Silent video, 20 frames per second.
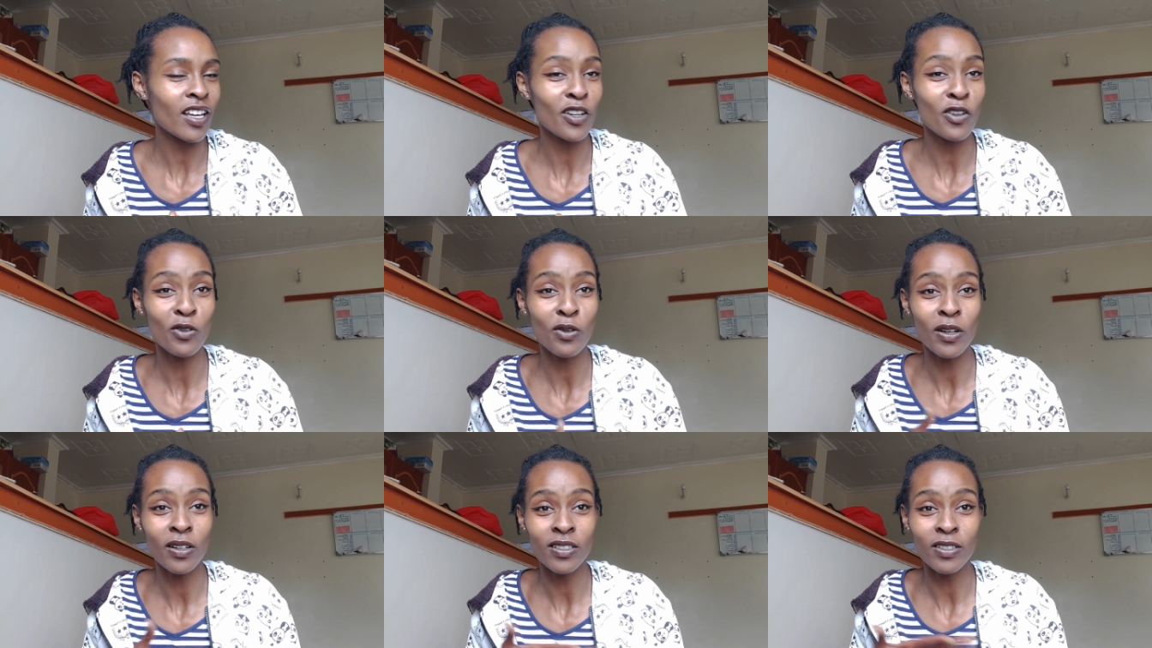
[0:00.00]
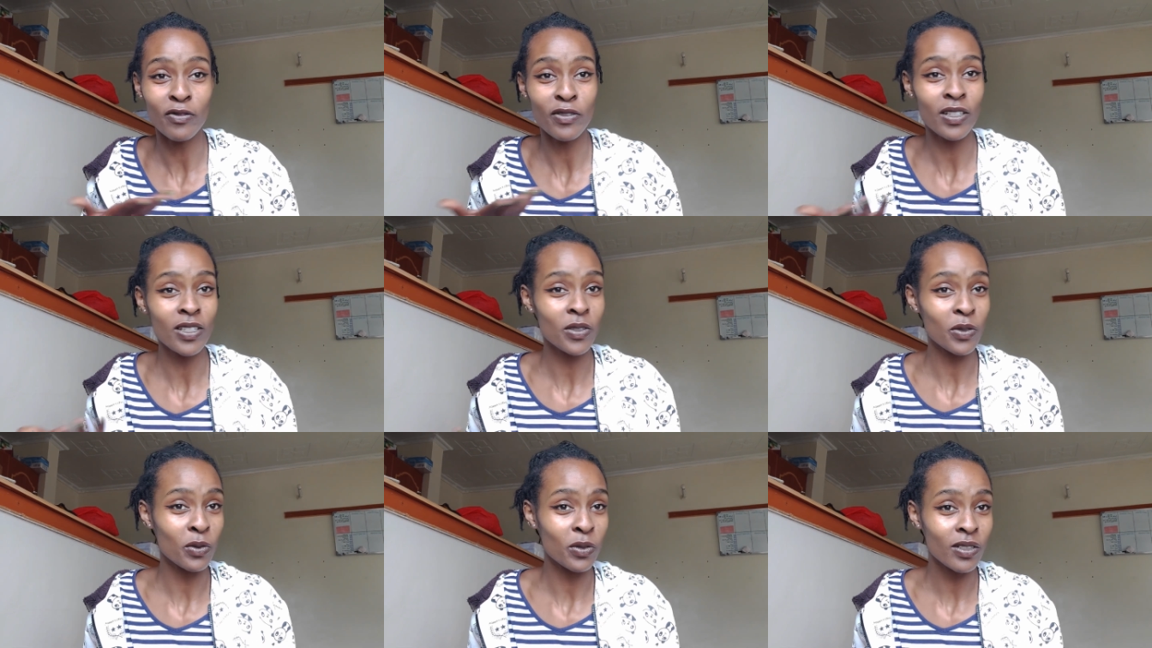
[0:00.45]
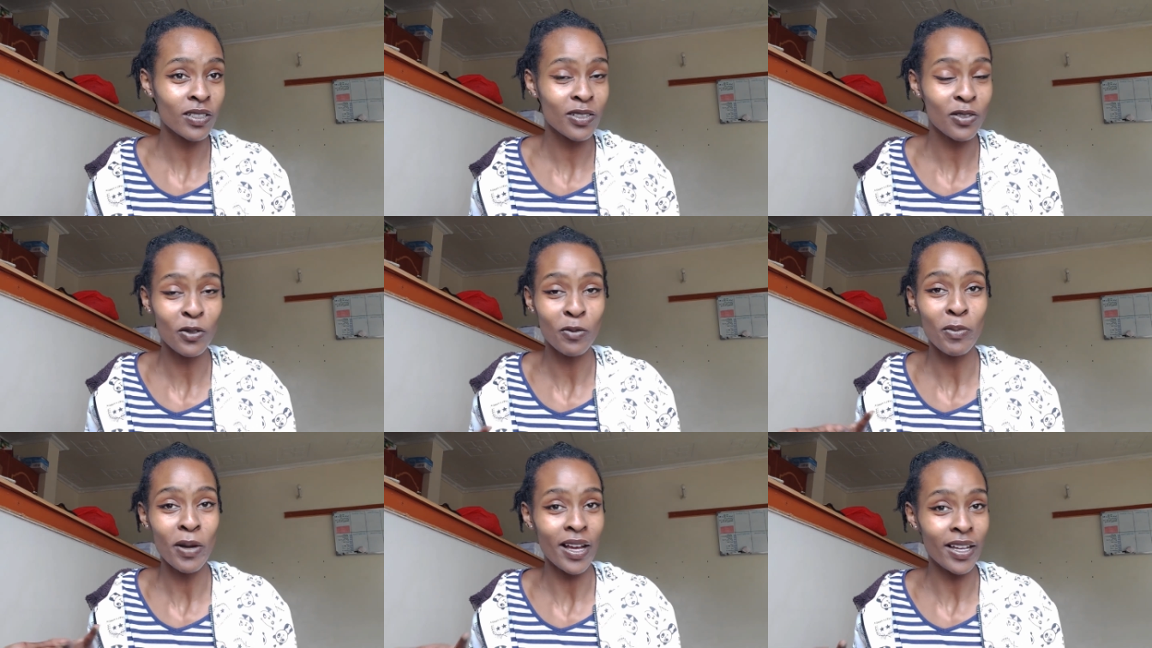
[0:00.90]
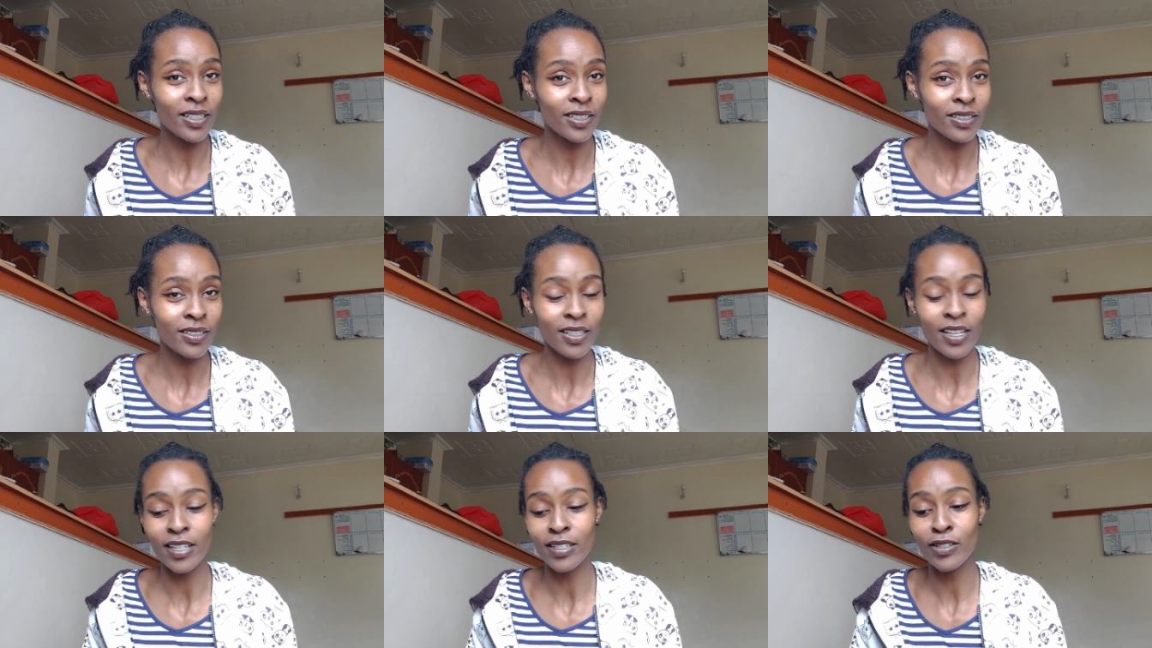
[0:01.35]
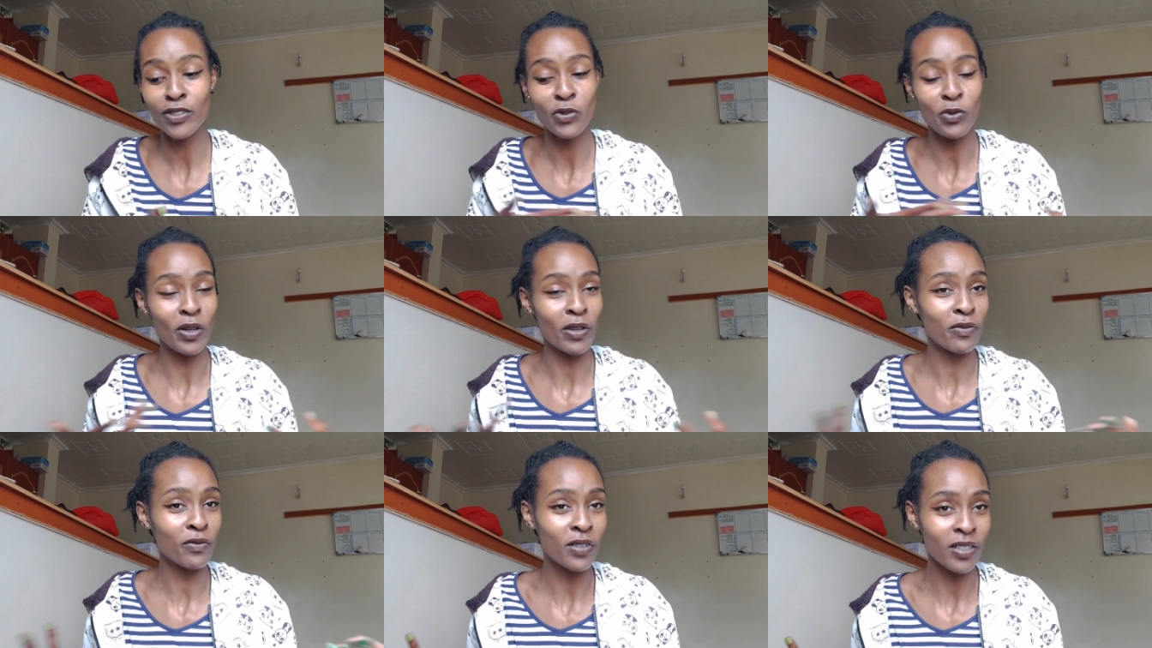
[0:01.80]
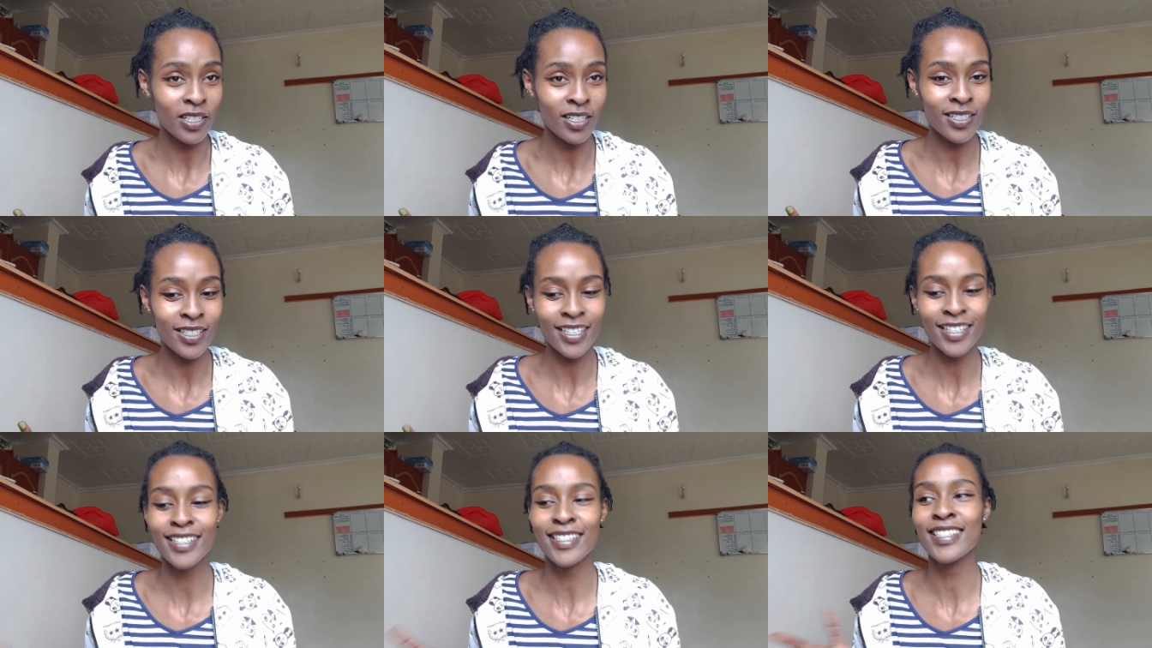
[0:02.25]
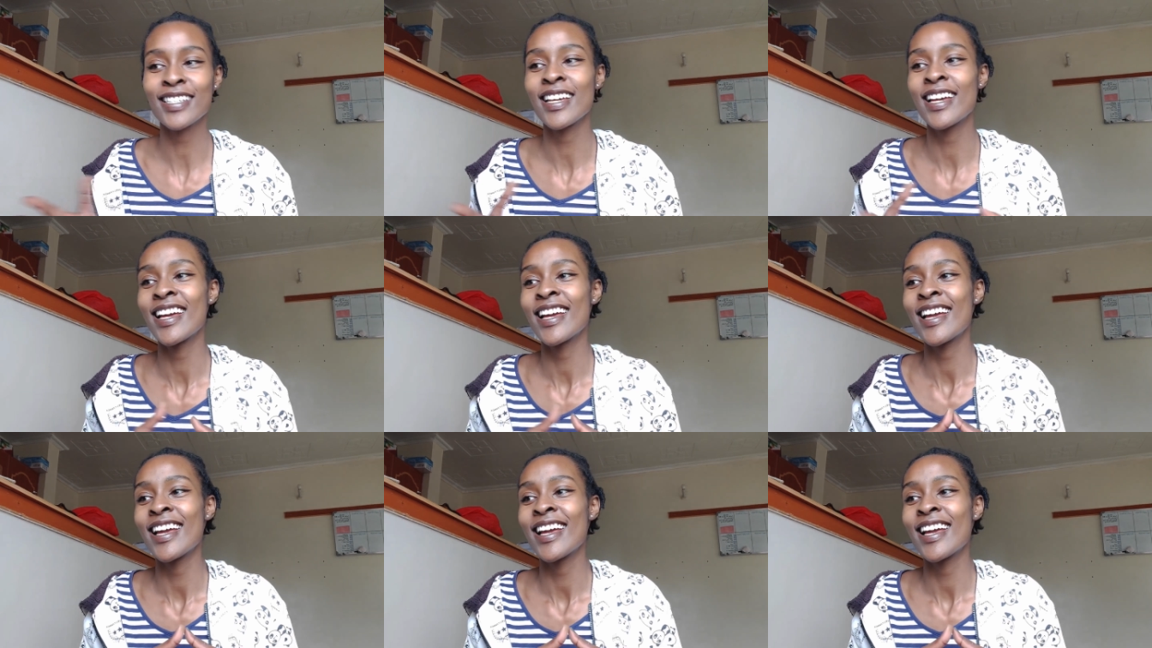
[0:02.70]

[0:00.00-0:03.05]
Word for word: I don't know if that's good or bad. I just know I finished it.